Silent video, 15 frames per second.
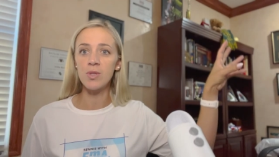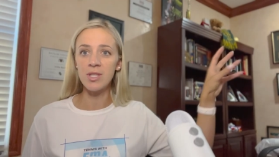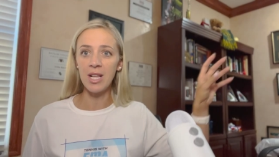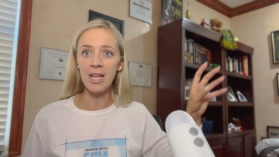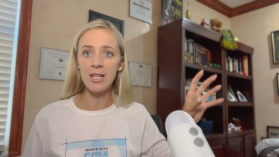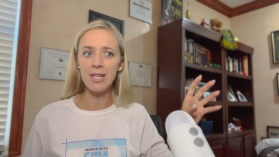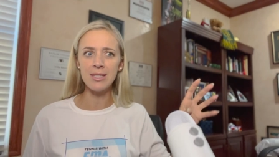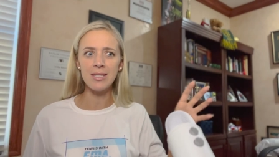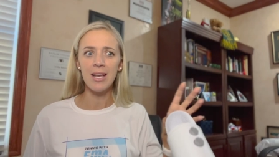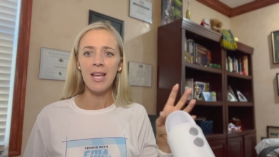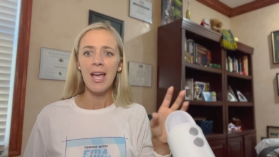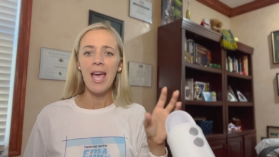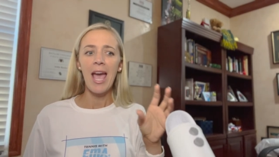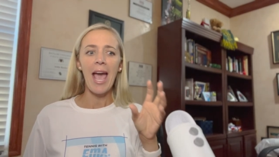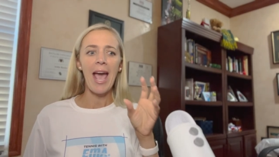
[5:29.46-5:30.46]
those ladies
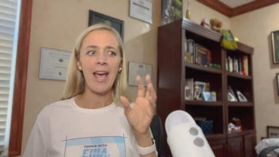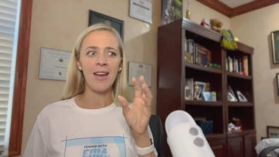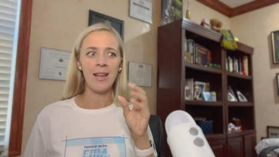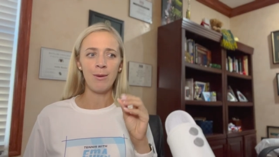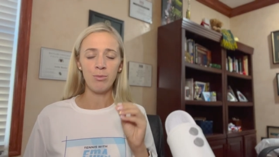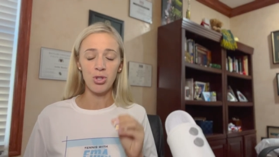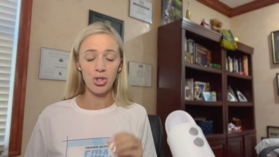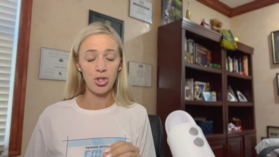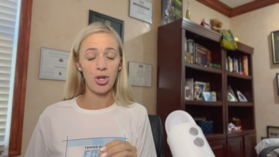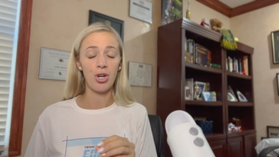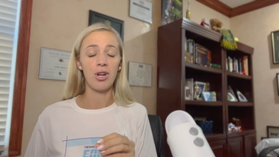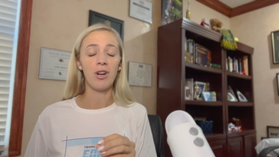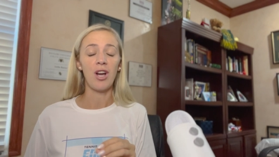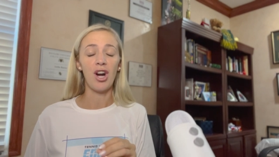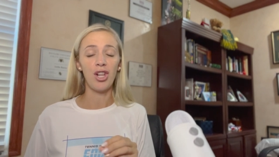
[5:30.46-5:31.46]
and i'm
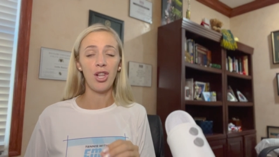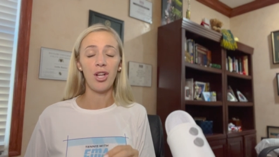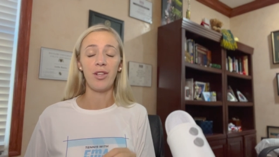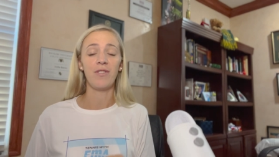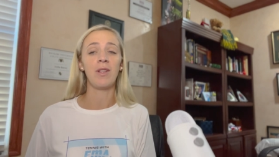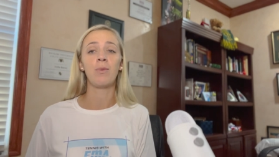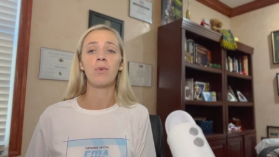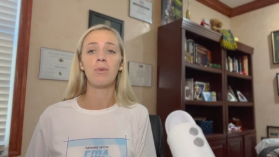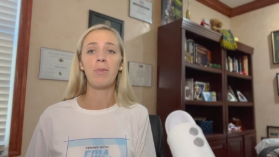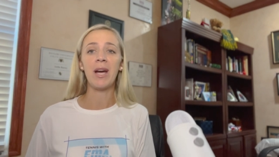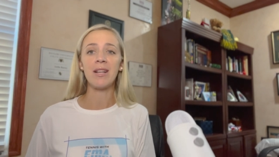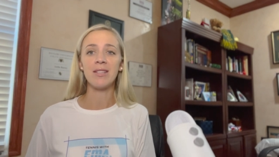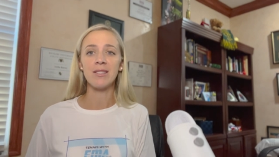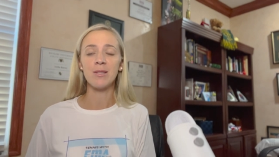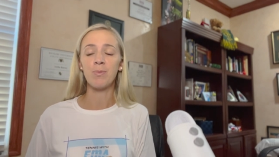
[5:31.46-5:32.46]
sure a lot of them will
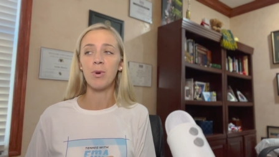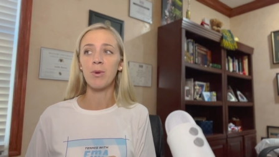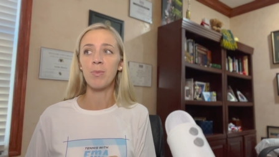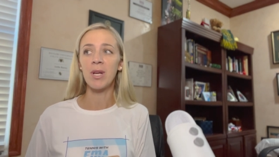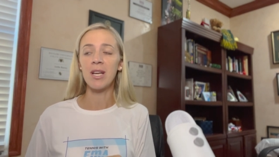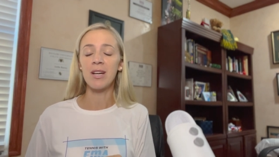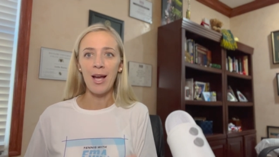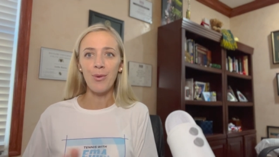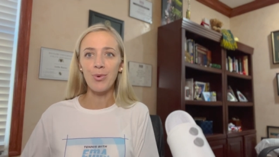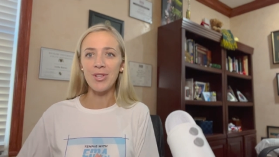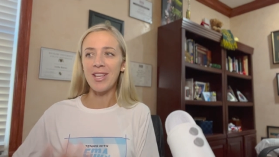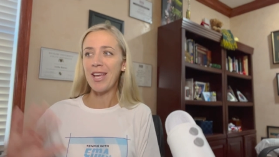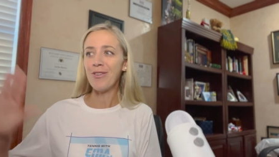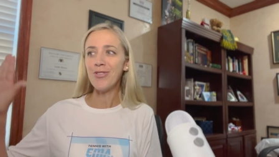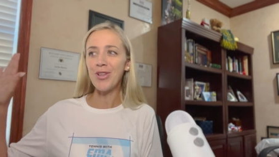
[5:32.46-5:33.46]
buy this book and i
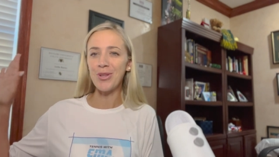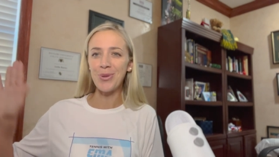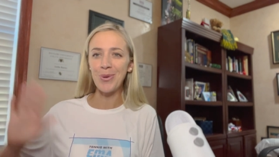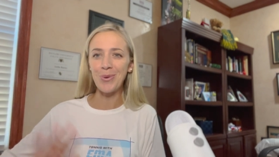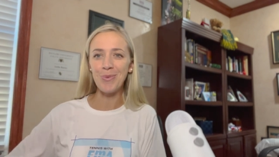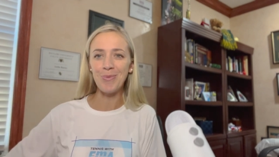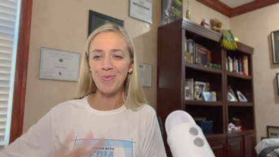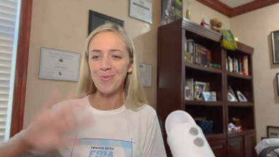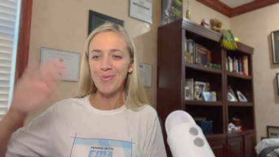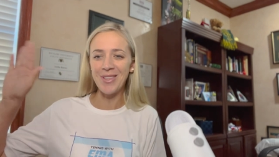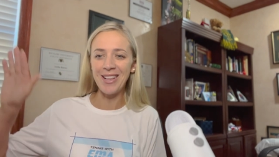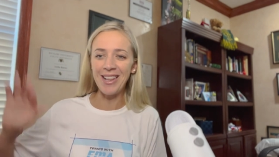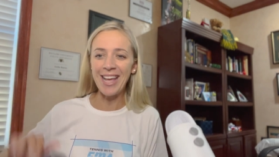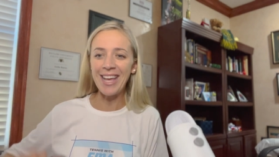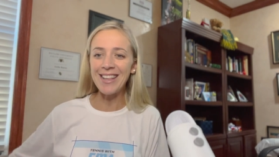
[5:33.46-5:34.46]
would gift it to
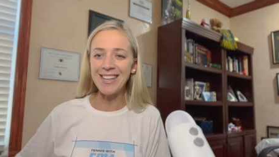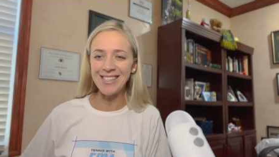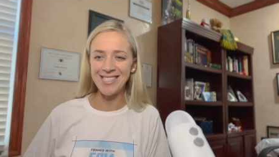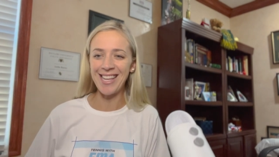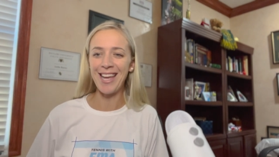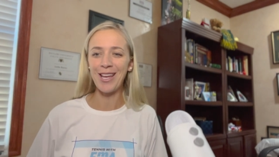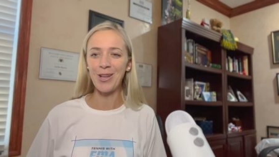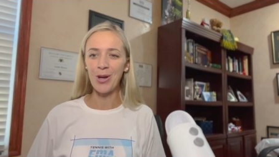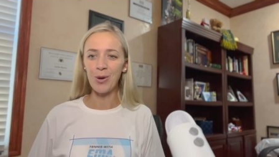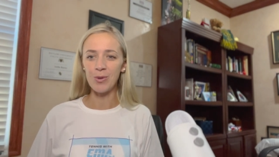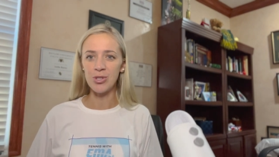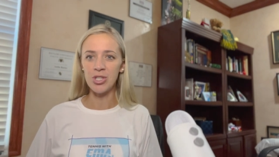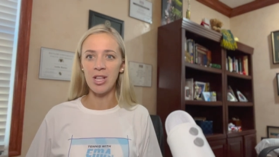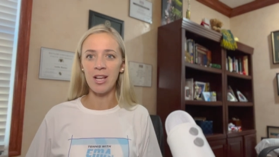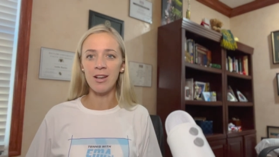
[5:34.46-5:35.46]
the ladies that I
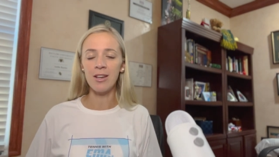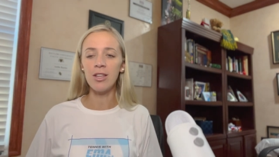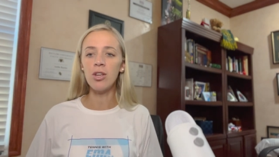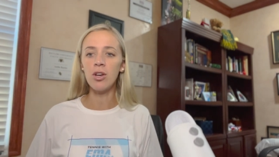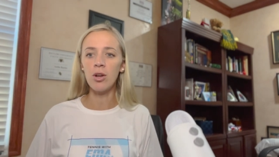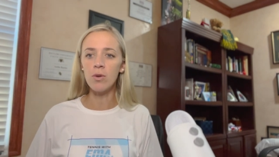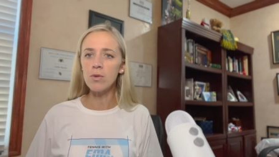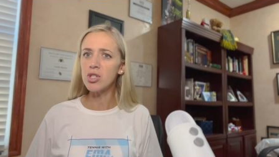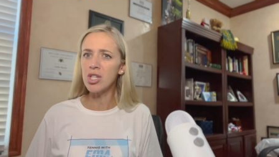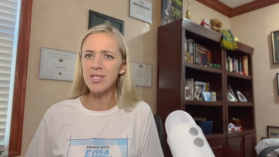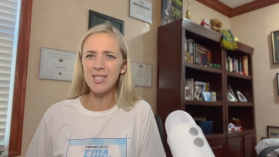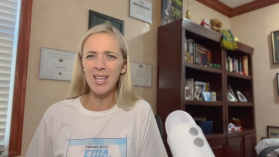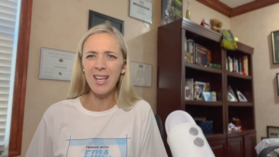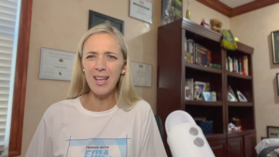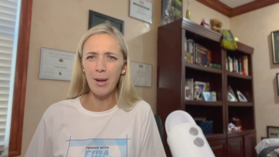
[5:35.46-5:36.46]
coach then, you know,
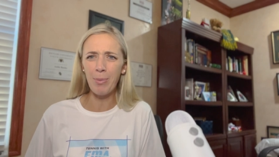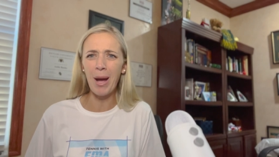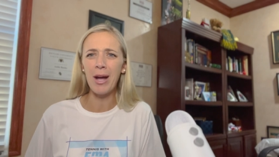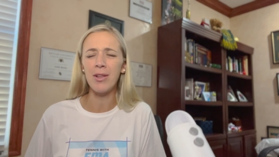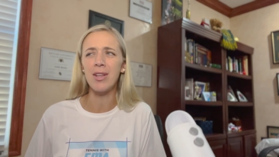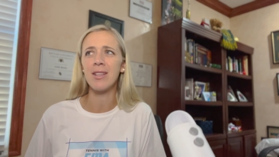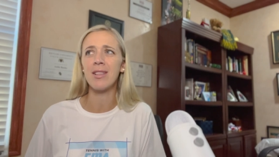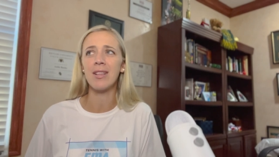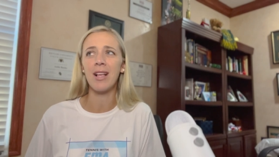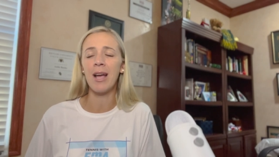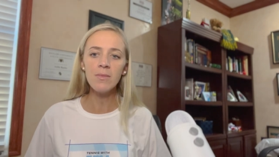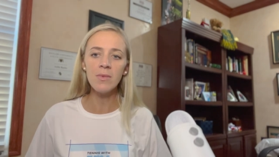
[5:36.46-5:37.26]
just think about it.